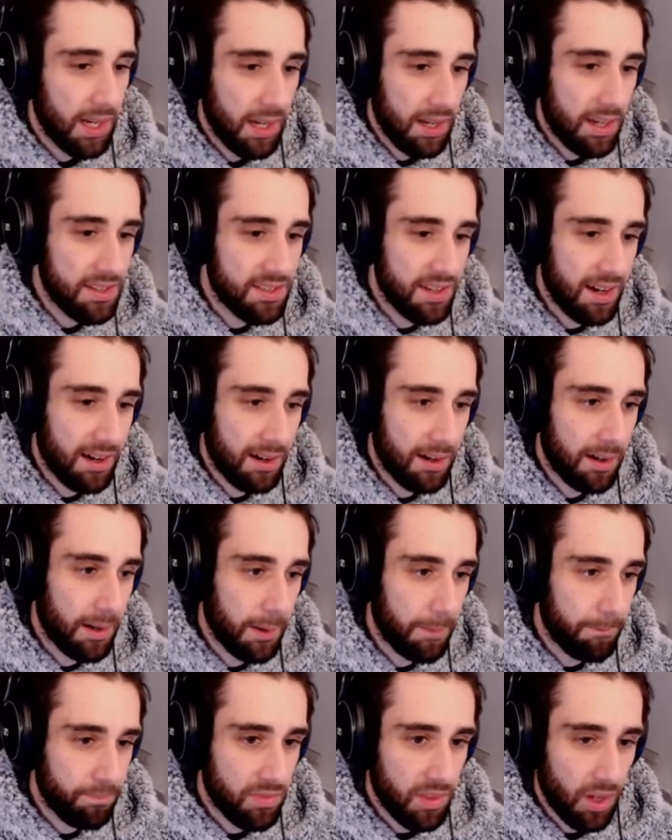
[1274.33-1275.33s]
Is
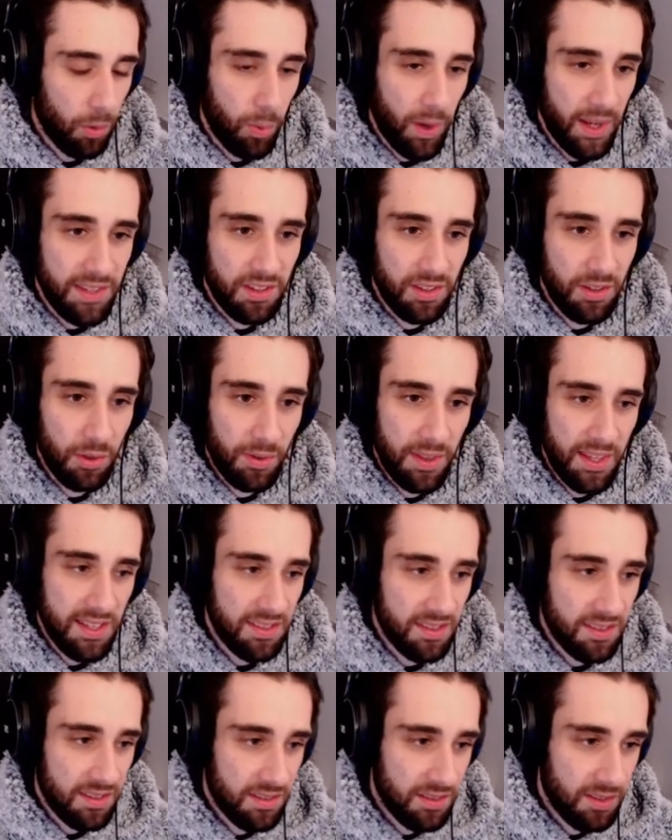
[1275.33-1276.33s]
there a way to do
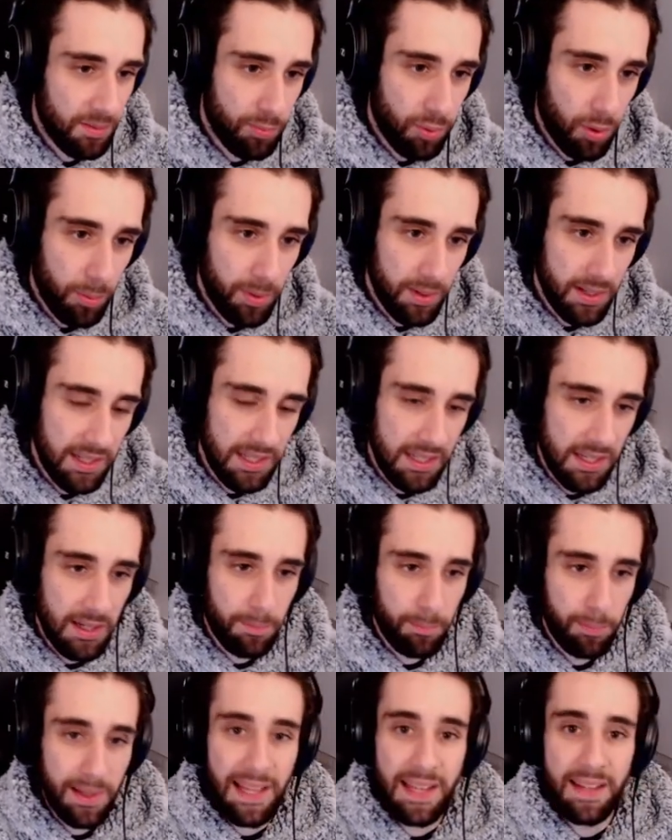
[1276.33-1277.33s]
this to properly
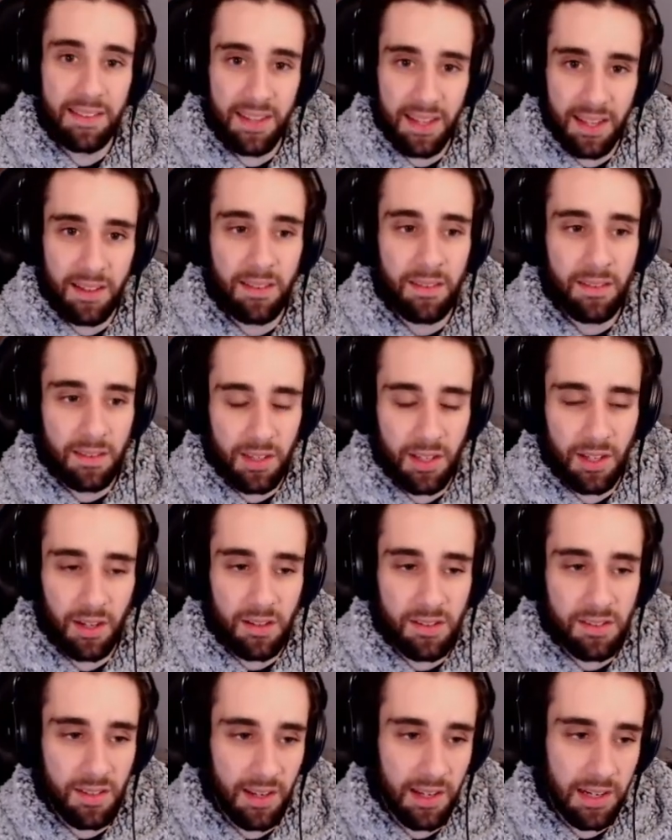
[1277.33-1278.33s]
blend in, you know,
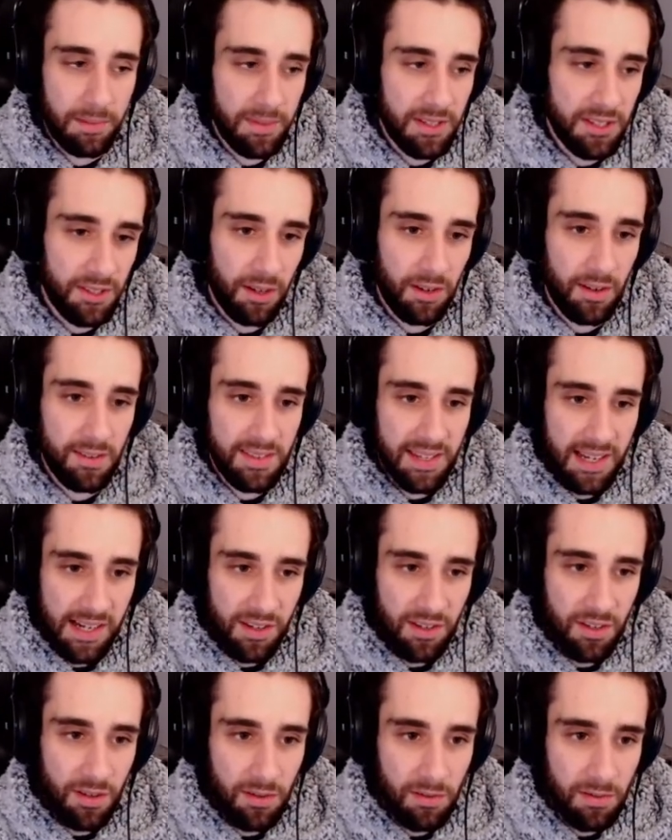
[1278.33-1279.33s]
so enemies don't
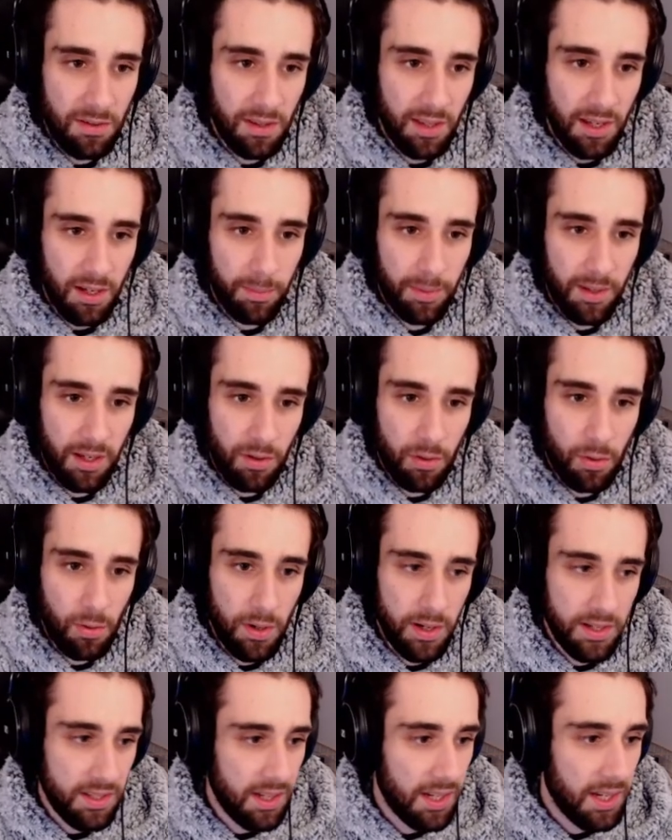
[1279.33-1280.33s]
attack you? That could be a
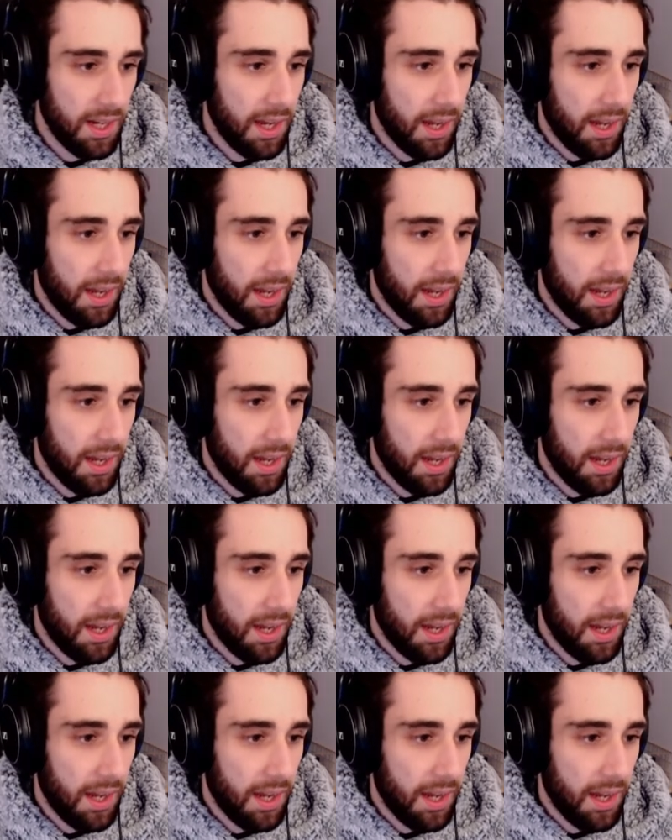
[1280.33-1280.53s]
cool idea.